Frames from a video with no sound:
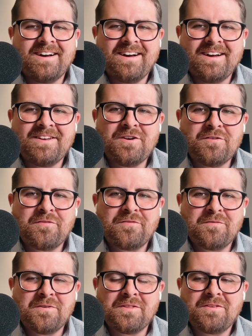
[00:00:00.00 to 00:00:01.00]
i know
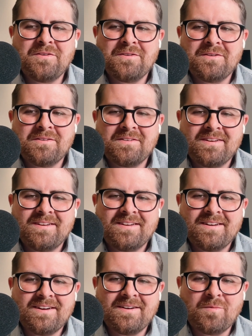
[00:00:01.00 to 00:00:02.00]
with your
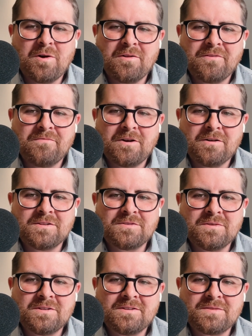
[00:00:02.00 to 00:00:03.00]
uh, wealth of knowledge,
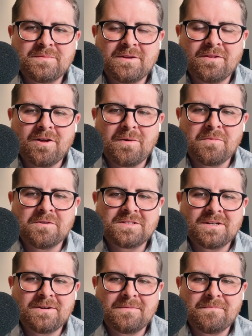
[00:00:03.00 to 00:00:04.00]
we could have spent a lot more
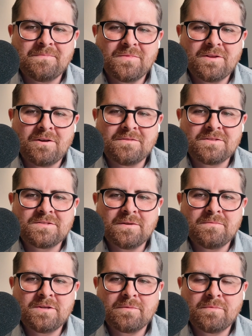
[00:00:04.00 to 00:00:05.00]
time on this
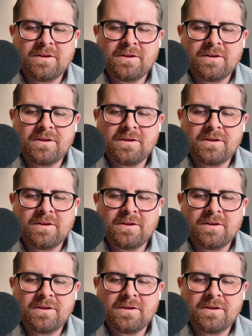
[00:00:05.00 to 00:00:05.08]
subject.